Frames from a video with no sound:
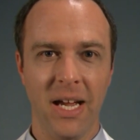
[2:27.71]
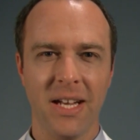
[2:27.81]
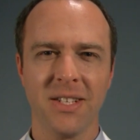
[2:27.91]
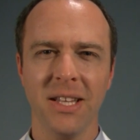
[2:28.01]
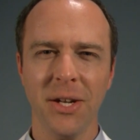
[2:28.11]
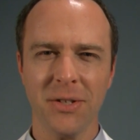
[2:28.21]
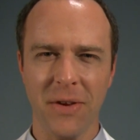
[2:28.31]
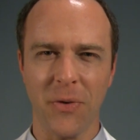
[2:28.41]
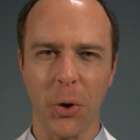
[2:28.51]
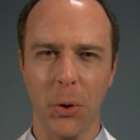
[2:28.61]
It's a little
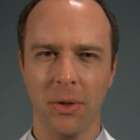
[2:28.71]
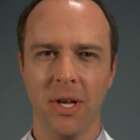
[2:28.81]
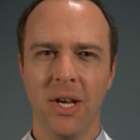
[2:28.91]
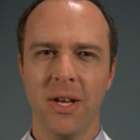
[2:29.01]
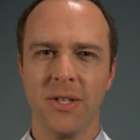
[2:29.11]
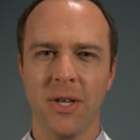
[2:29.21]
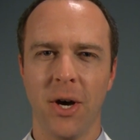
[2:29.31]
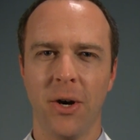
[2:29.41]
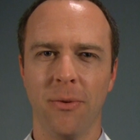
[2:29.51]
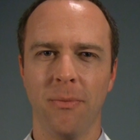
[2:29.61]
difficult,
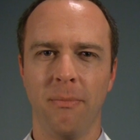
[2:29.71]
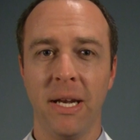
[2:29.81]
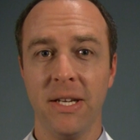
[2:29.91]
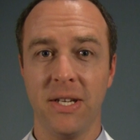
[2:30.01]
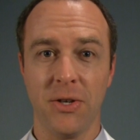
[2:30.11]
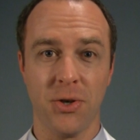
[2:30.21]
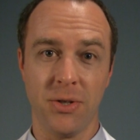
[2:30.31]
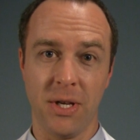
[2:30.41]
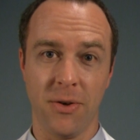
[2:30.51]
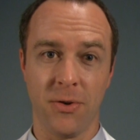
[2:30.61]
so many
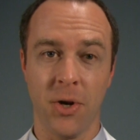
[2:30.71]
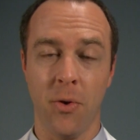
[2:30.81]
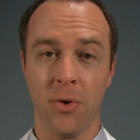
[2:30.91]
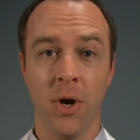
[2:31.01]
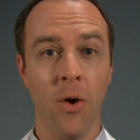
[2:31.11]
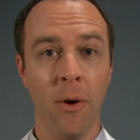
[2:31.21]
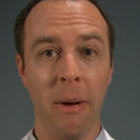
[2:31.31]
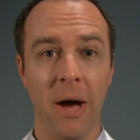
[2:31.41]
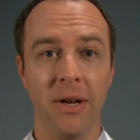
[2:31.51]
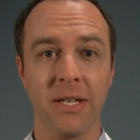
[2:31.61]
teachers either don't know
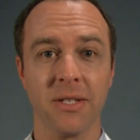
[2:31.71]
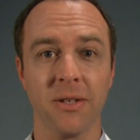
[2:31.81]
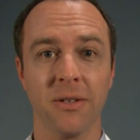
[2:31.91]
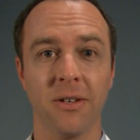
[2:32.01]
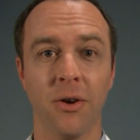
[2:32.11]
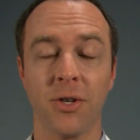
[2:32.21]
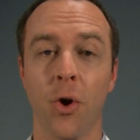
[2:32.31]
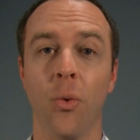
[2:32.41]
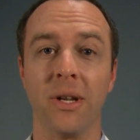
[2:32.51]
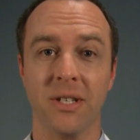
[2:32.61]
about it or
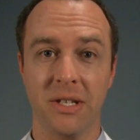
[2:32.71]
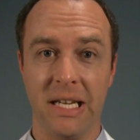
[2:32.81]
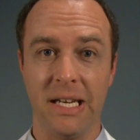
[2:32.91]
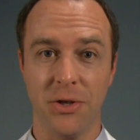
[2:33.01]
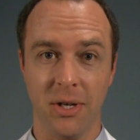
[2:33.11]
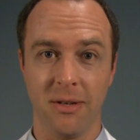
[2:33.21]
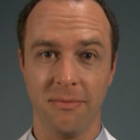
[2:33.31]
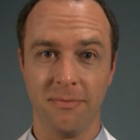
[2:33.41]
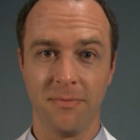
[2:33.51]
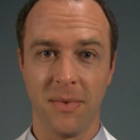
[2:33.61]
don't want to teach it.
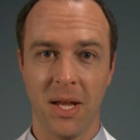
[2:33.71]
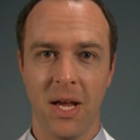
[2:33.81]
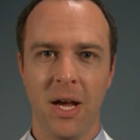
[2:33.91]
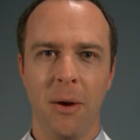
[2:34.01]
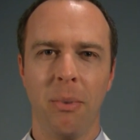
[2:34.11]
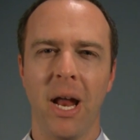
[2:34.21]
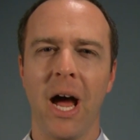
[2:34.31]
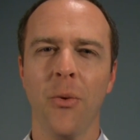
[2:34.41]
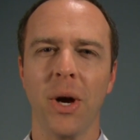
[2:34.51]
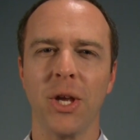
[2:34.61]
But
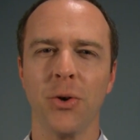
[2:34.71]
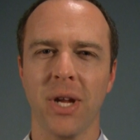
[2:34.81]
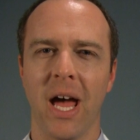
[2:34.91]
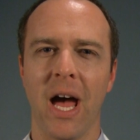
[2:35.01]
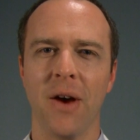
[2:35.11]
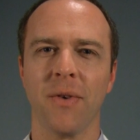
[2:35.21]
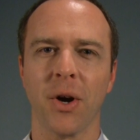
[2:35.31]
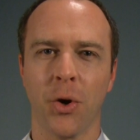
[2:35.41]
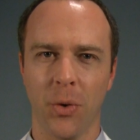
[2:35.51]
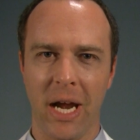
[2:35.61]
I want you to have
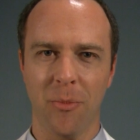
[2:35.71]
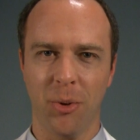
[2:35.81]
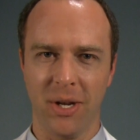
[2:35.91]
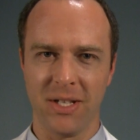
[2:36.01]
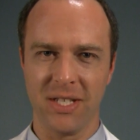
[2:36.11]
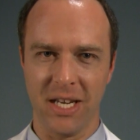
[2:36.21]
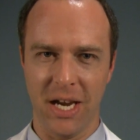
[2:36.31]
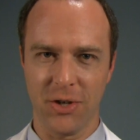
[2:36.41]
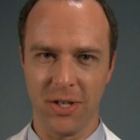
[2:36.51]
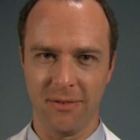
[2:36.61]
great
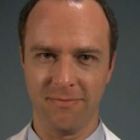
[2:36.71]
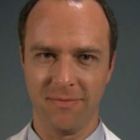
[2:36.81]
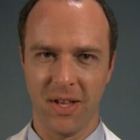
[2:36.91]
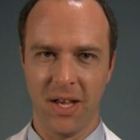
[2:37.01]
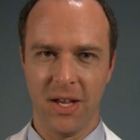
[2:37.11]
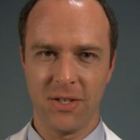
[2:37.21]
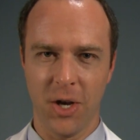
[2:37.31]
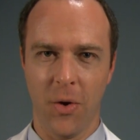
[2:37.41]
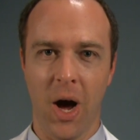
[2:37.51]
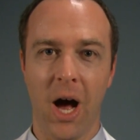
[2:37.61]
pronunciation,
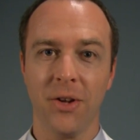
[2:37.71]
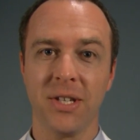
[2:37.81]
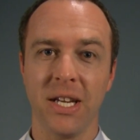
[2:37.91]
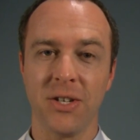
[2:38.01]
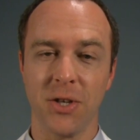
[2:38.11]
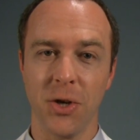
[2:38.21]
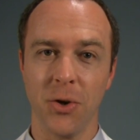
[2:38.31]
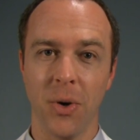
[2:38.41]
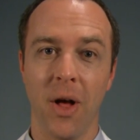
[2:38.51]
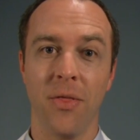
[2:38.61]
so I'll teach
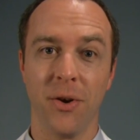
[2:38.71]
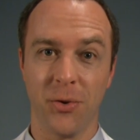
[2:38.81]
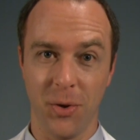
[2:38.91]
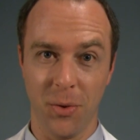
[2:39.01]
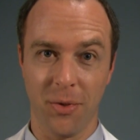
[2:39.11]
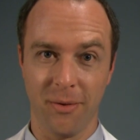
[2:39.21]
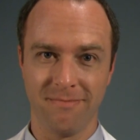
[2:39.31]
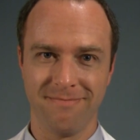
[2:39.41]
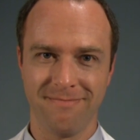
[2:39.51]
you the truth.